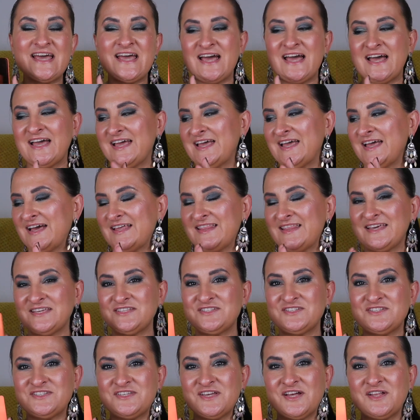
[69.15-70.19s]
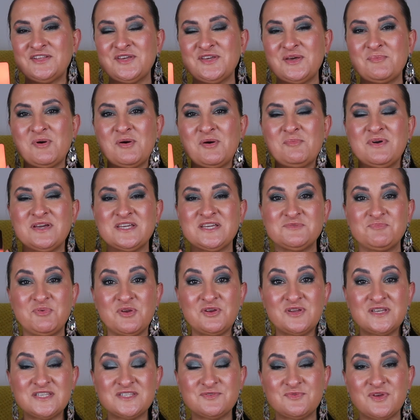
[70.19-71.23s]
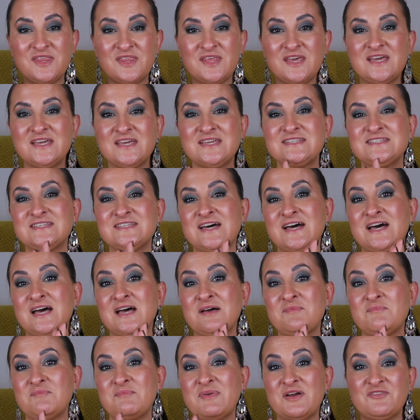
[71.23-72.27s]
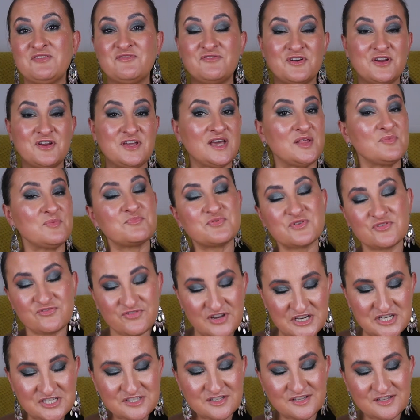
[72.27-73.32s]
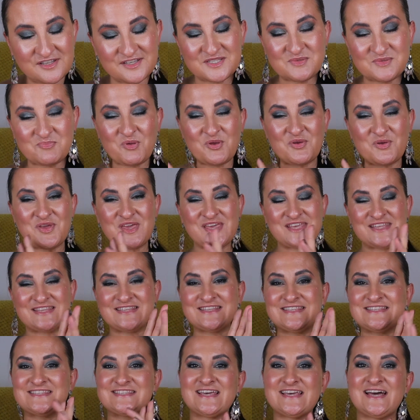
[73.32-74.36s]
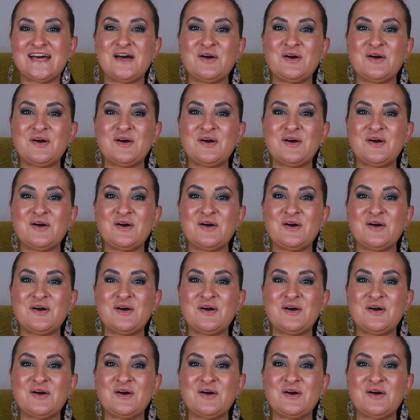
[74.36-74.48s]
I'd like to tell you about my experience with it, my very unprofessional experience,